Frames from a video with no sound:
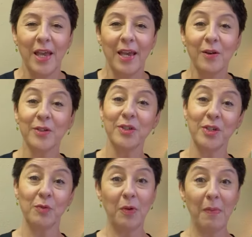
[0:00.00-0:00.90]
And also
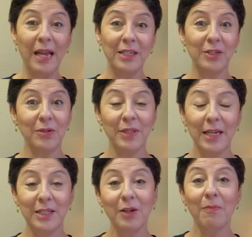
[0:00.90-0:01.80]
just remind you
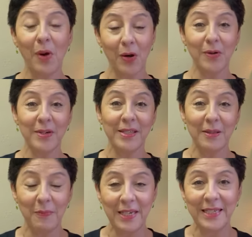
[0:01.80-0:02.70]
that tomorrow is
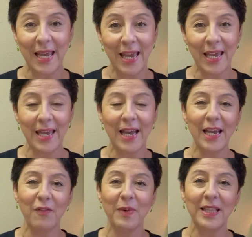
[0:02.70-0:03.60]
the big day. I
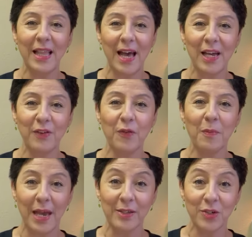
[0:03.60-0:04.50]
have my live
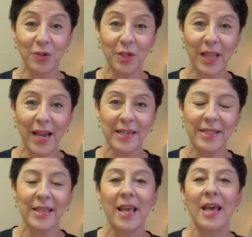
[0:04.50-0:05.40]
masterclass.